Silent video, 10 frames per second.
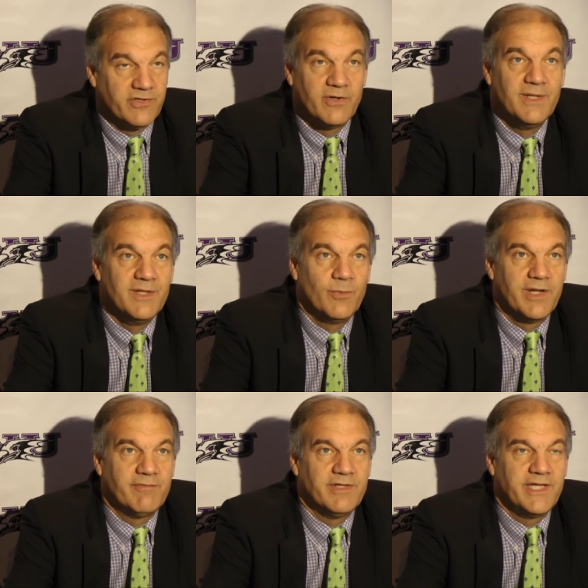So,
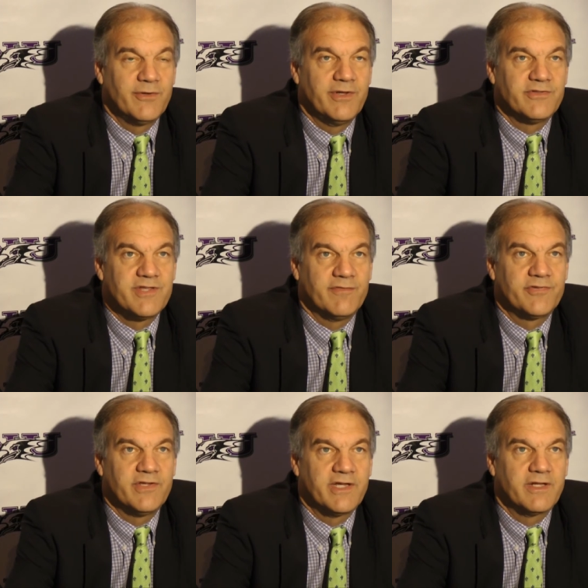whatever league you're in is the
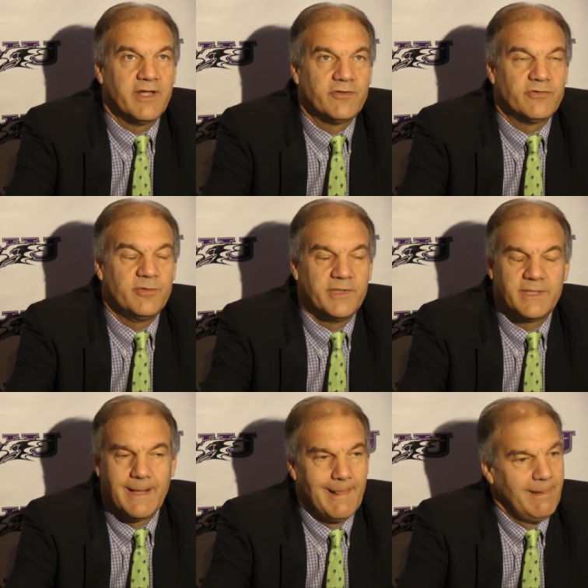toughest league in the country. But